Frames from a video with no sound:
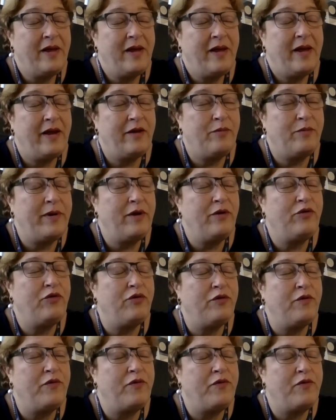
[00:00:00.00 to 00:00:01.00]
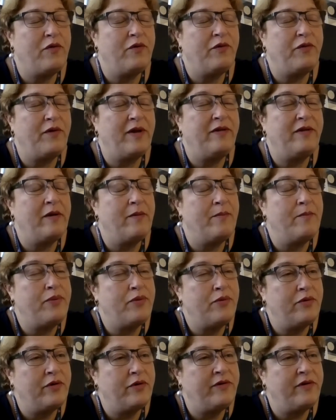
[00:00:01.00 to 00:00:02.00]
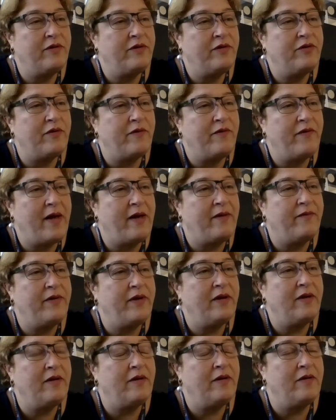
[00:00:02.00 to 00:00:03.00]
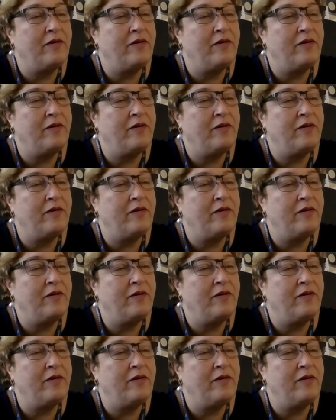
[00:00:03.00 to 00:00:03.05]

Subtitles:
it brings to the forefront the importance of having